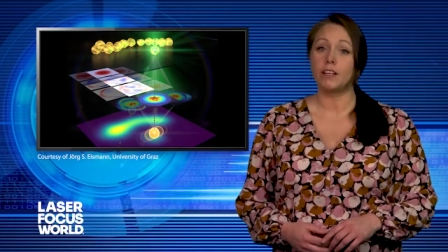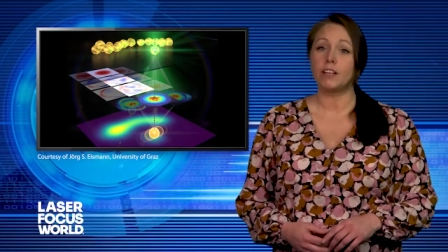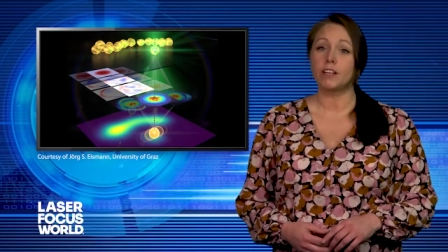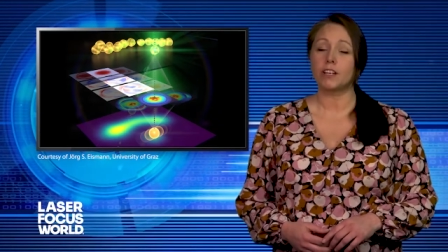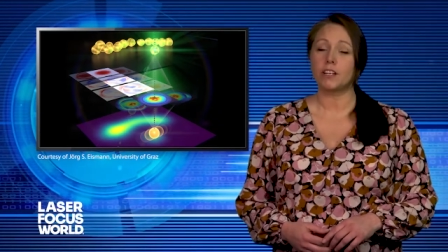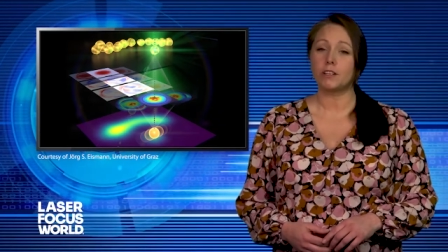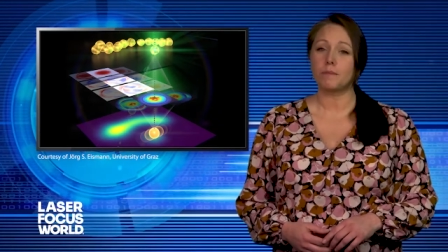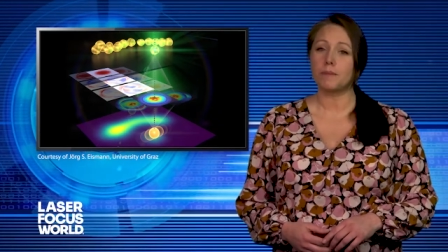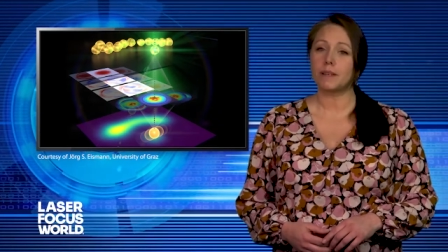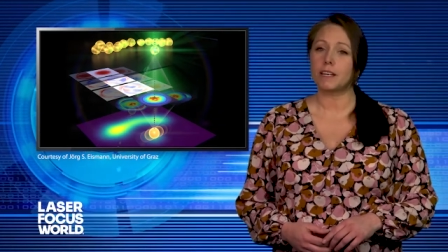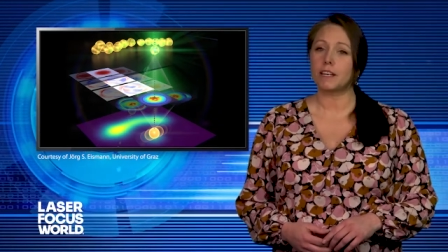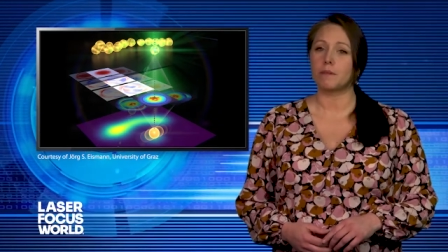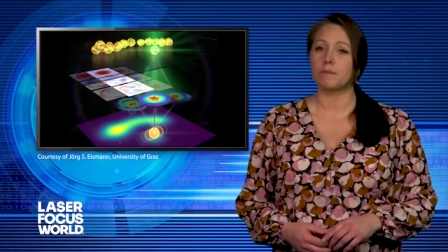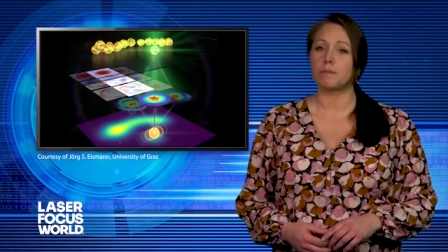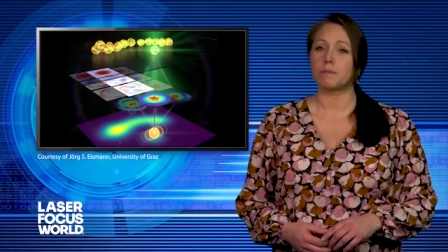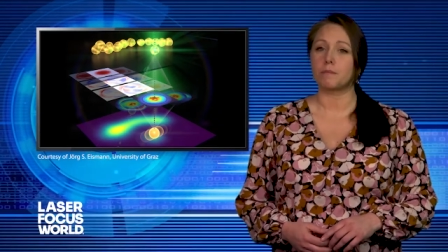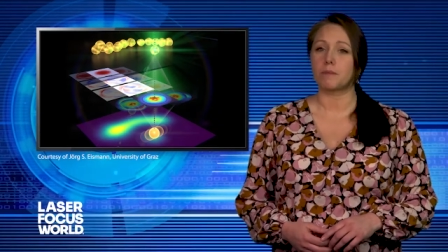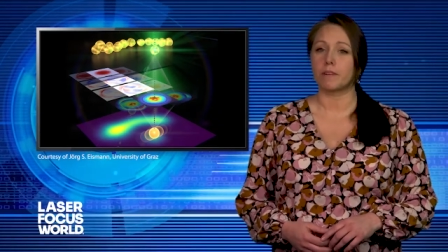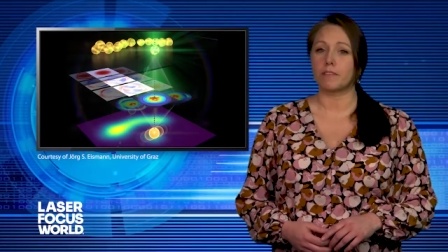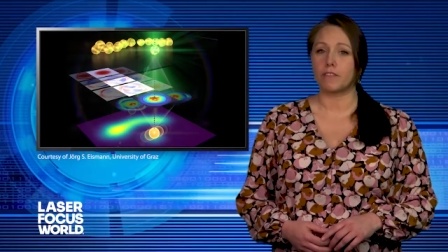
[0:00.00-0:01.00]
could become
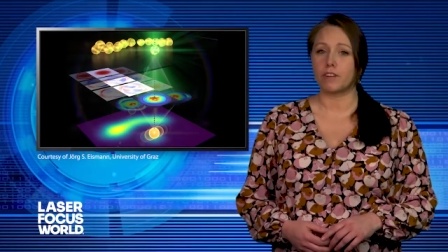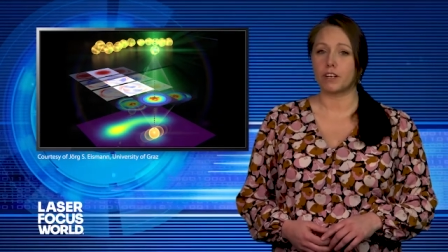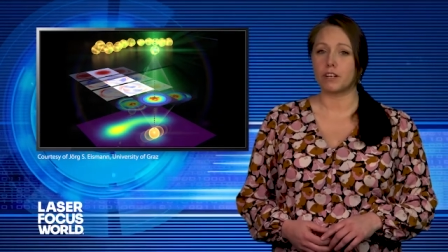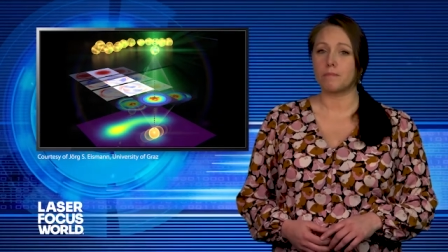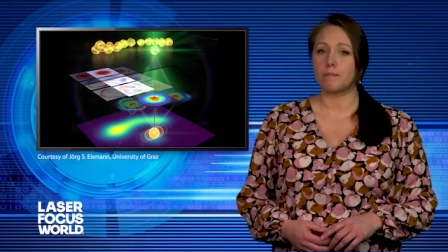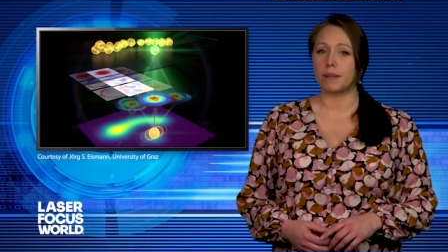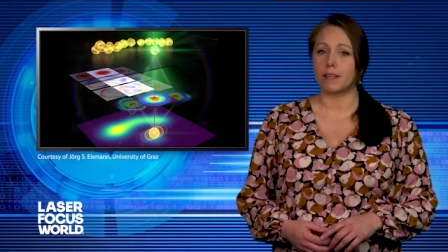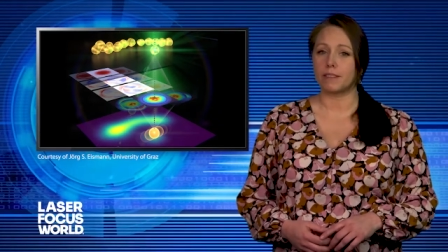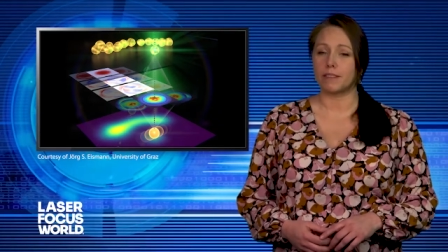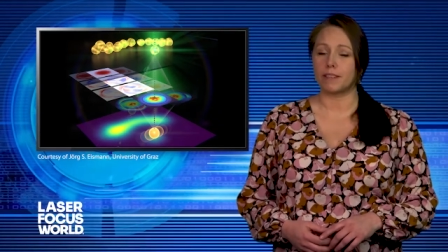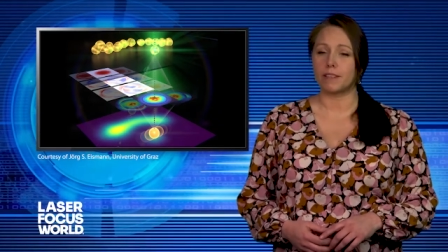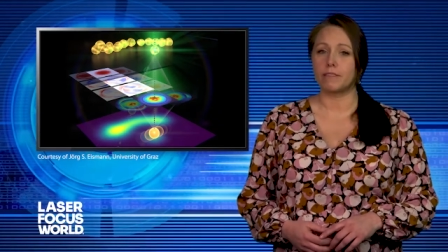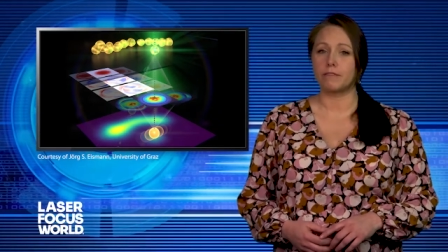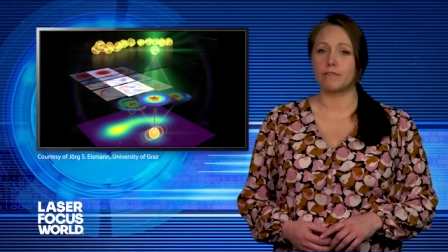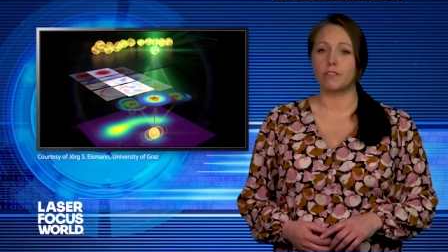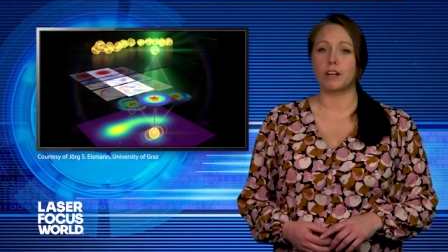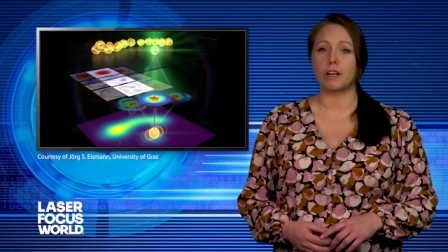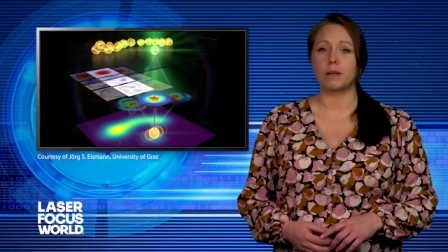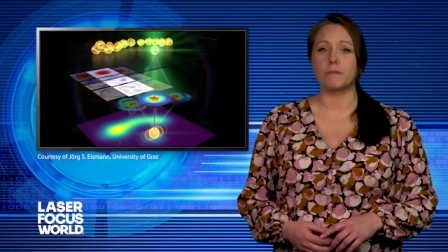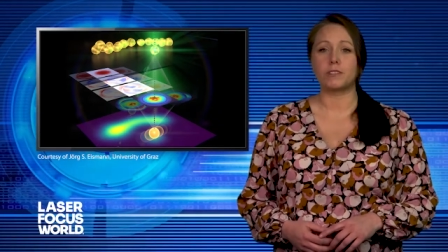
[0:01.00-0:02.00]
the preferred method
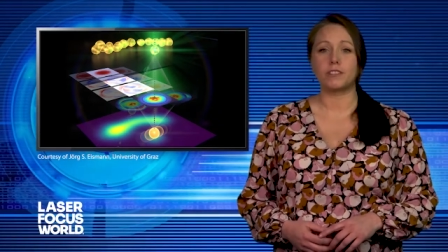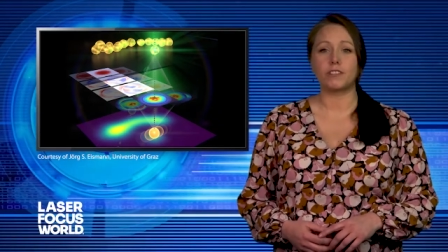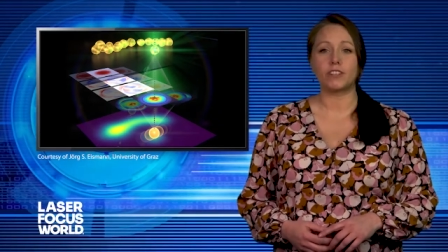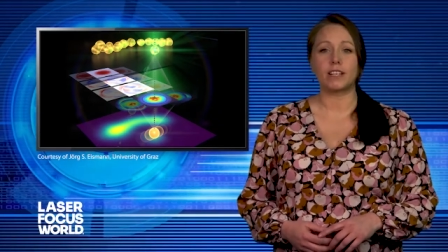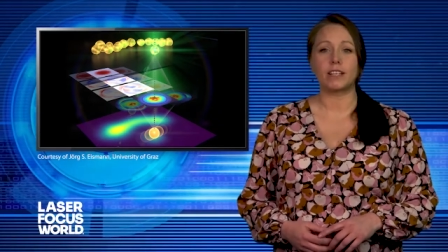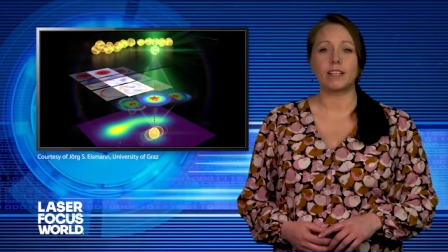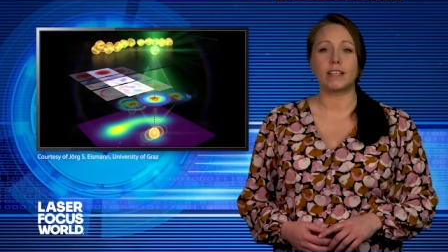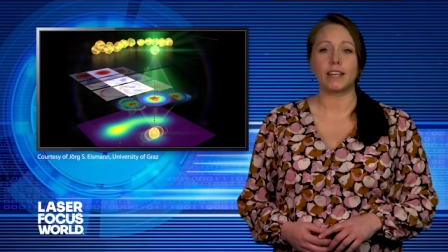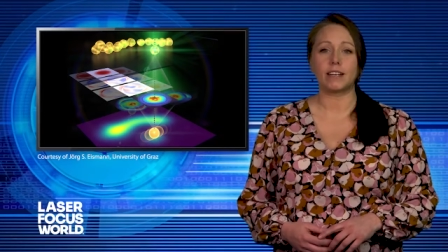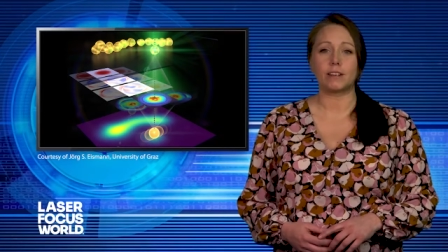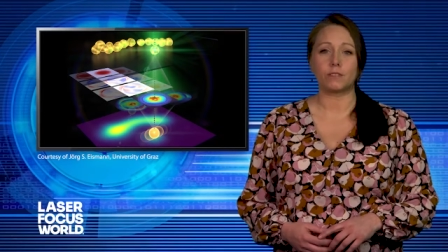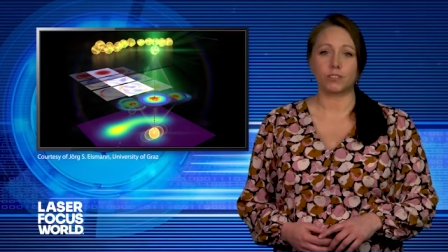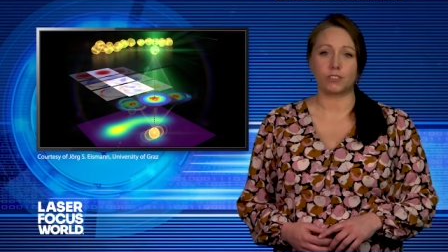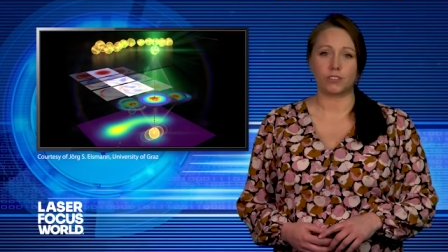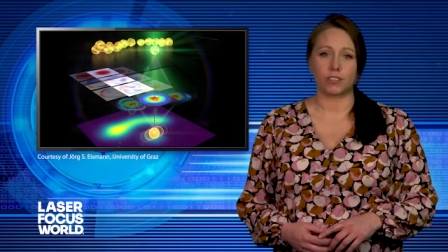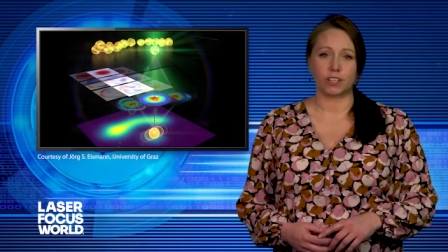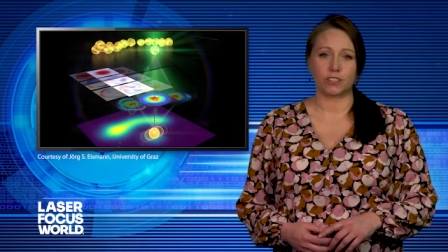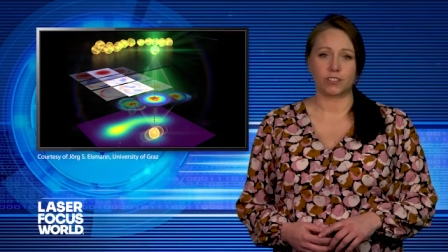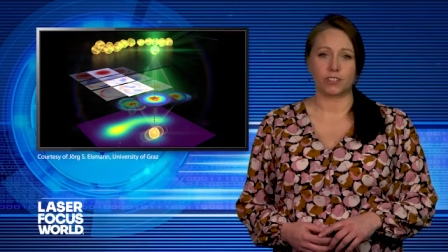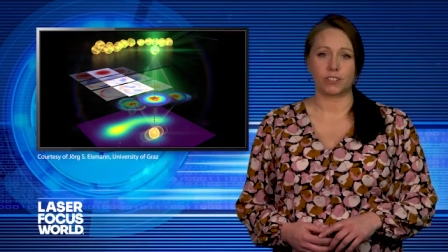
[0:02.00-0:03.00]
for imaging
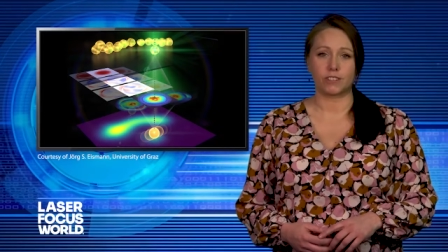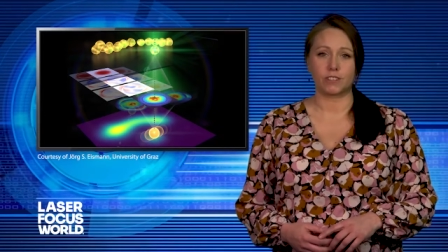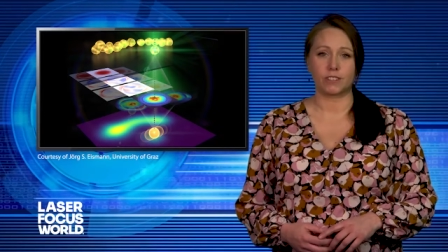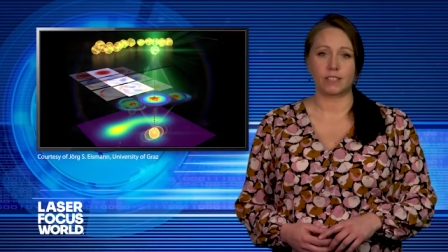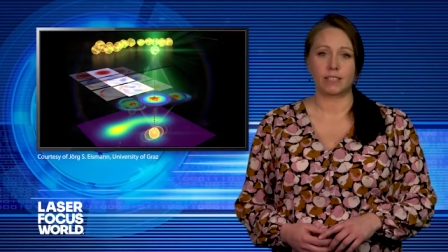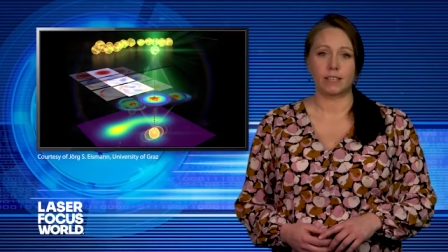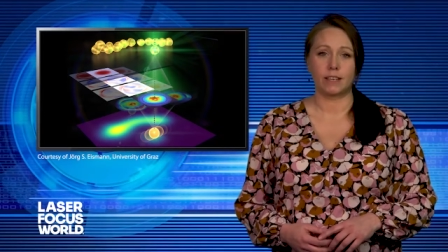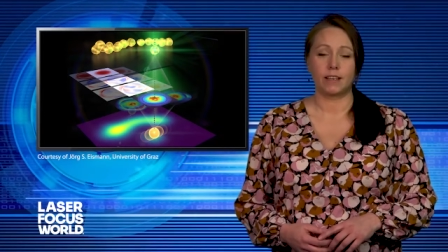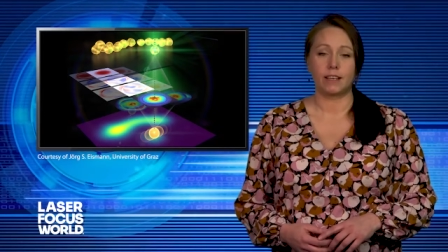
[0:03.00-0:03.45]
nanostructures,